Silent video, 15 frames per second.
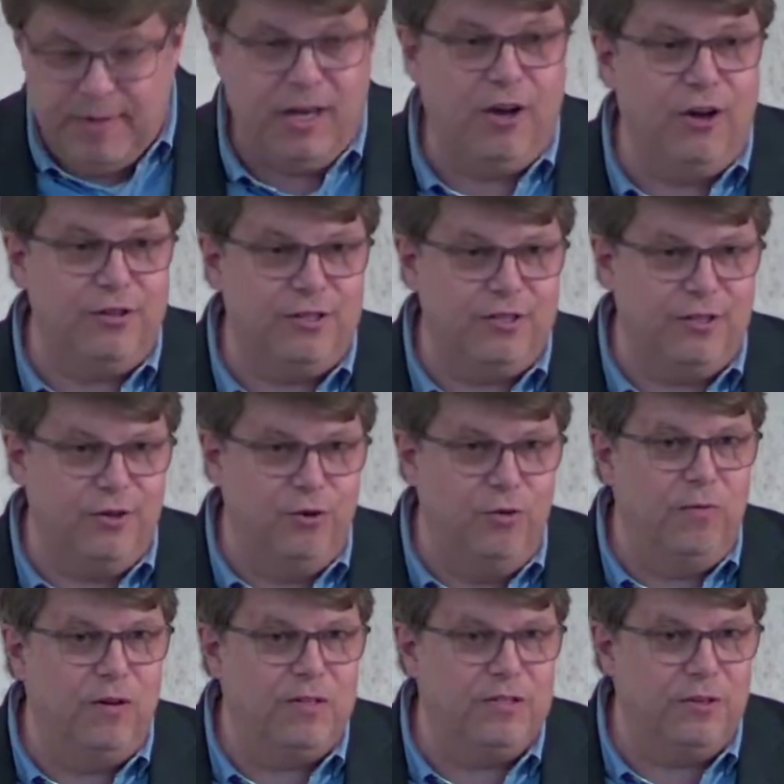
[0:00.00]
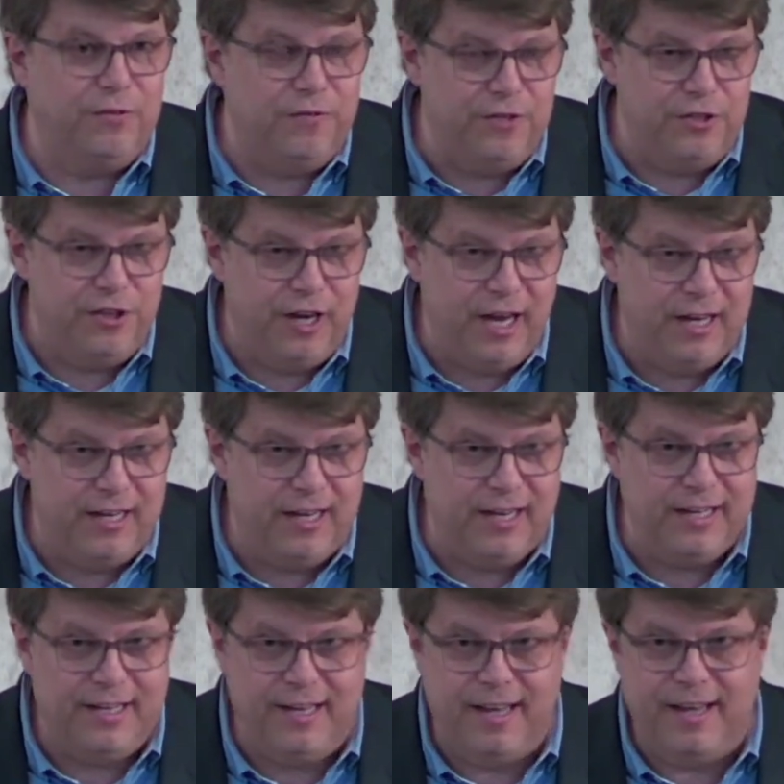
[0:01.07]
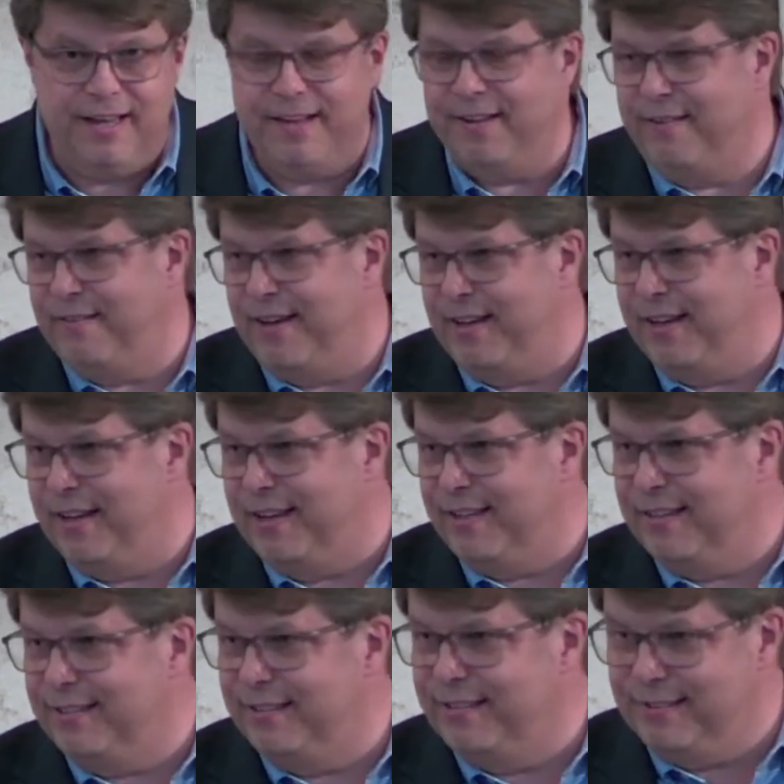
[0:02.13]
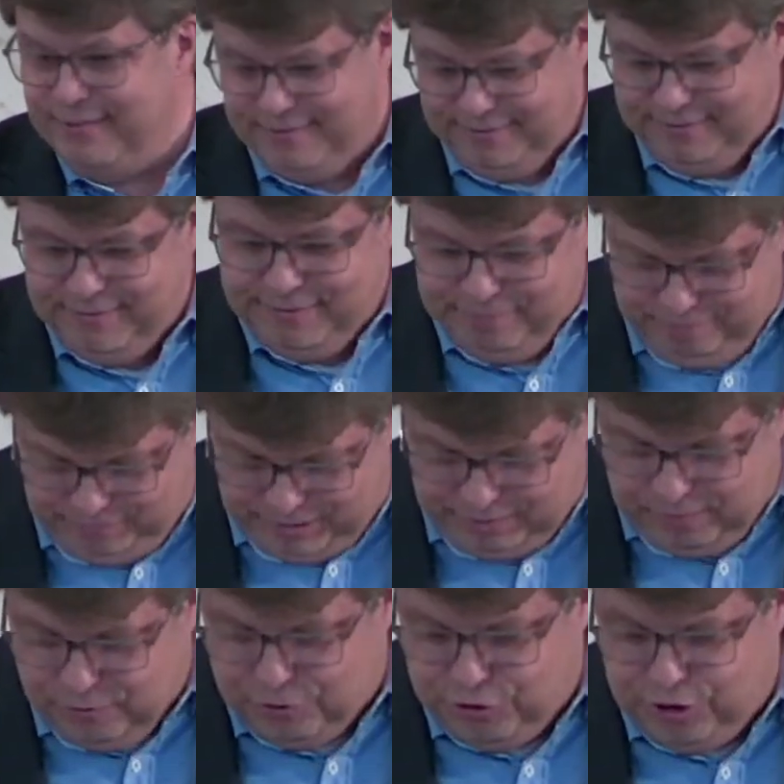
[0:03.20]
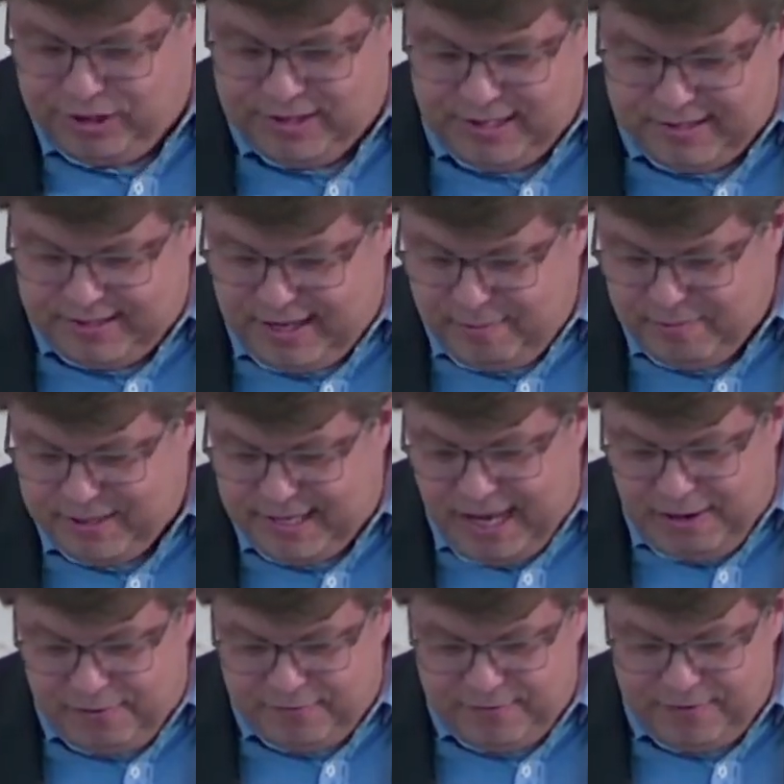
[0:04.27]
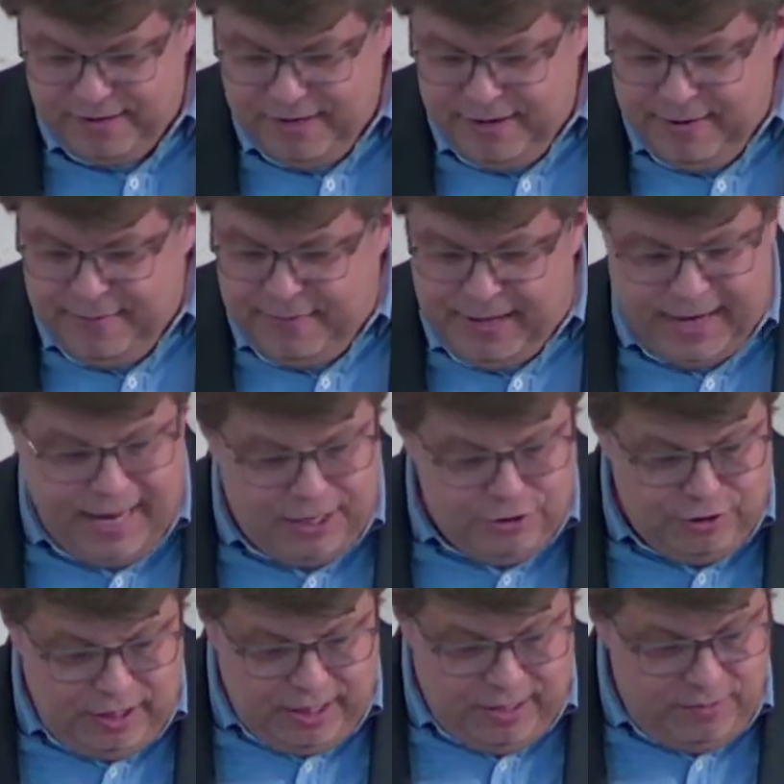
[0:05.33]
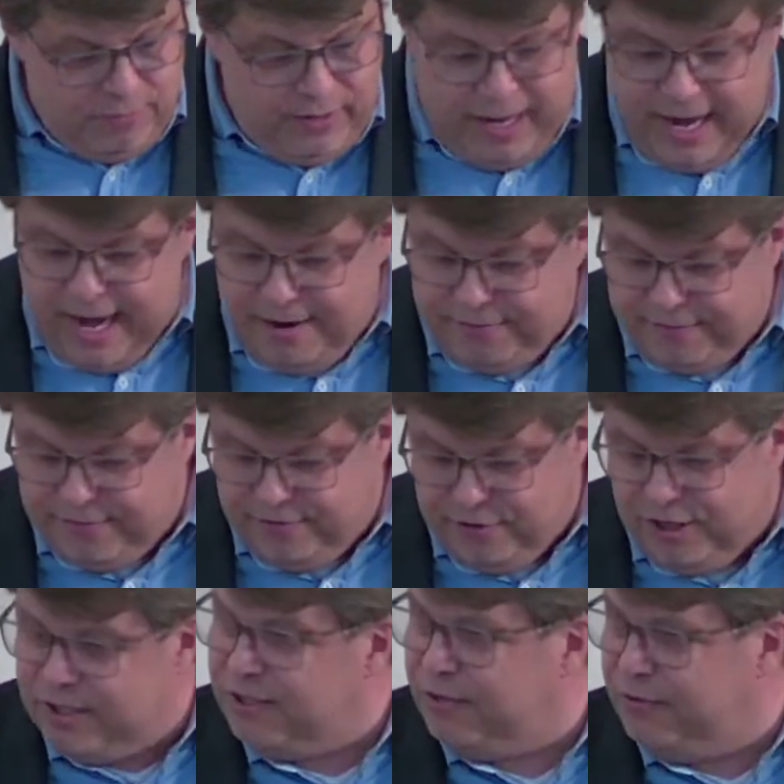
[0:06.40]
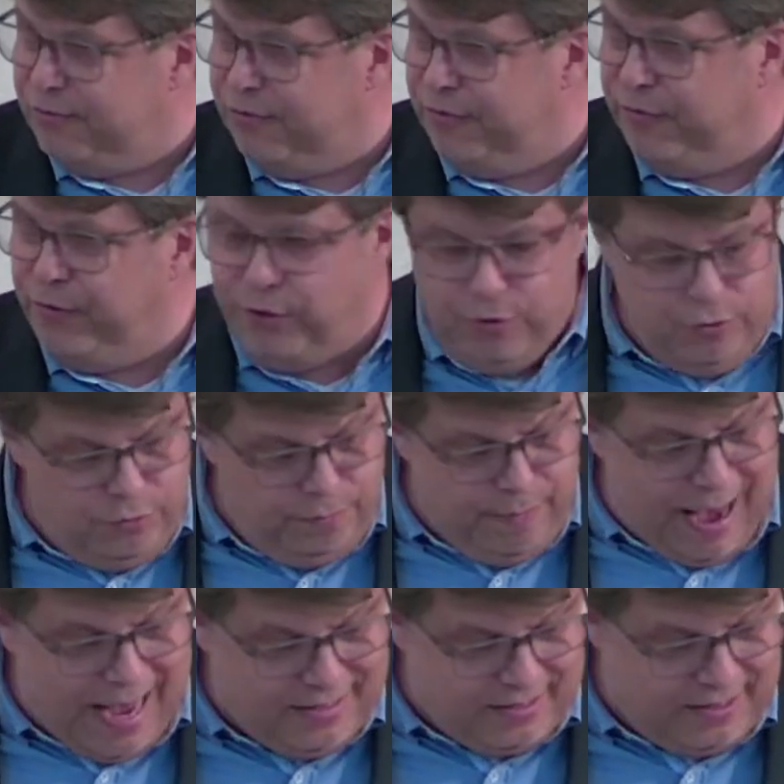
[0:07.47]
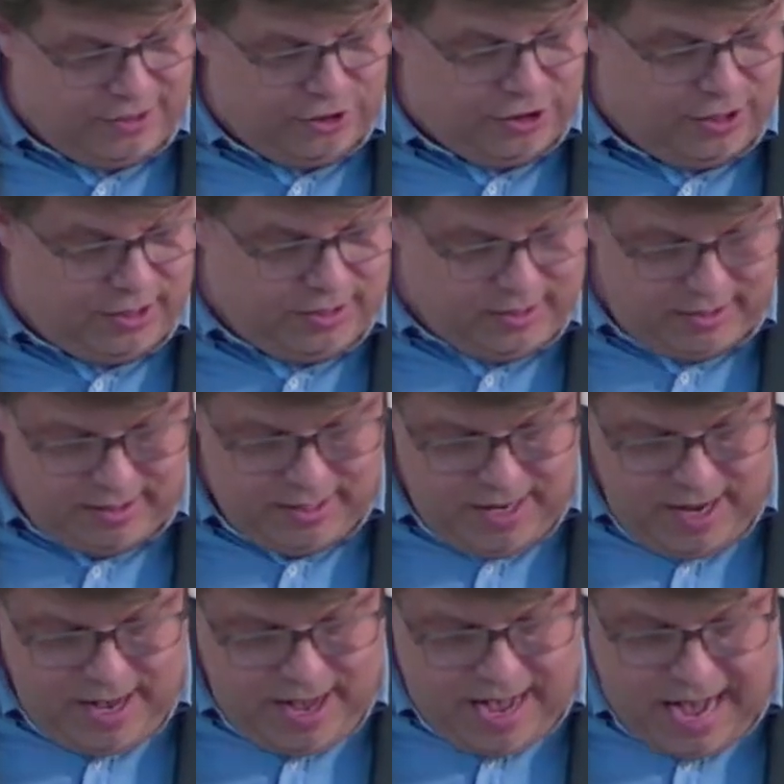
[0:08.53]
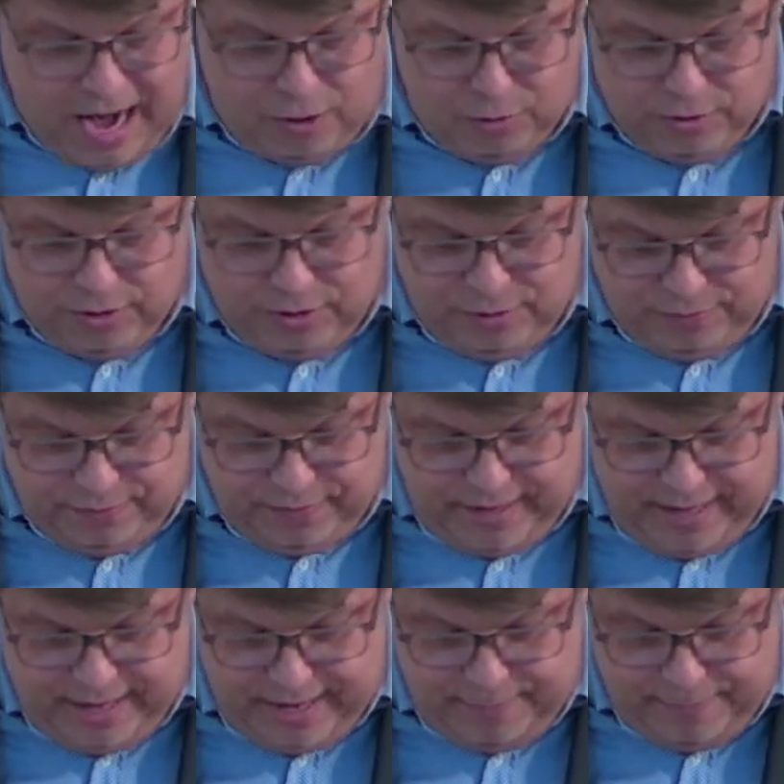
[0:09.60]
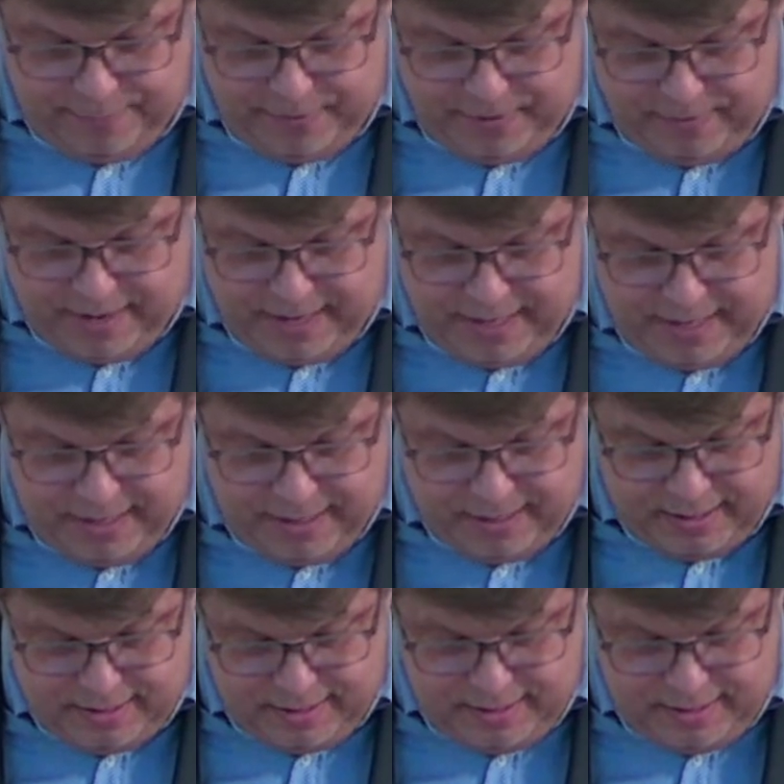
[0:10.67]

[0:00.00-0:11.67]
because who was officiating the wedding? It was Jesus himself. And actually, we have just few passages out of the wedding